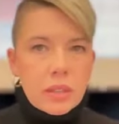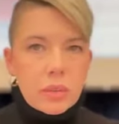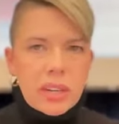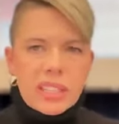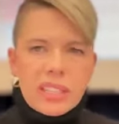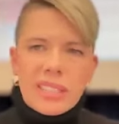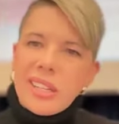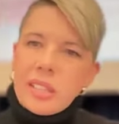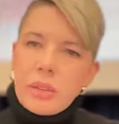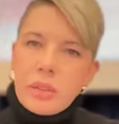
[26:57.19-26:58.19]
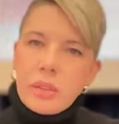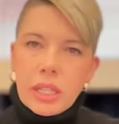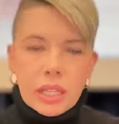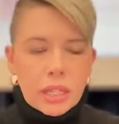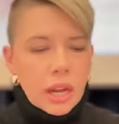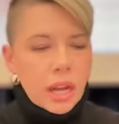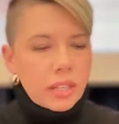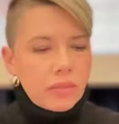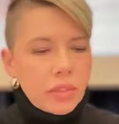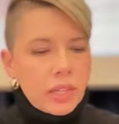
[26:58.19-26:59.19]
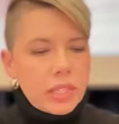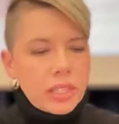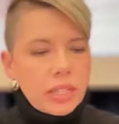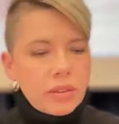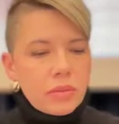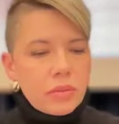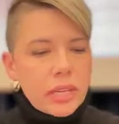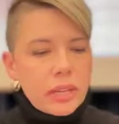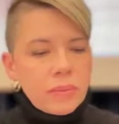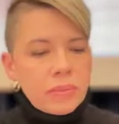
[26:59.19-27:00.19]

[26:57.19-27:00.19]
while it's not loading here, I'll give you an idea of what,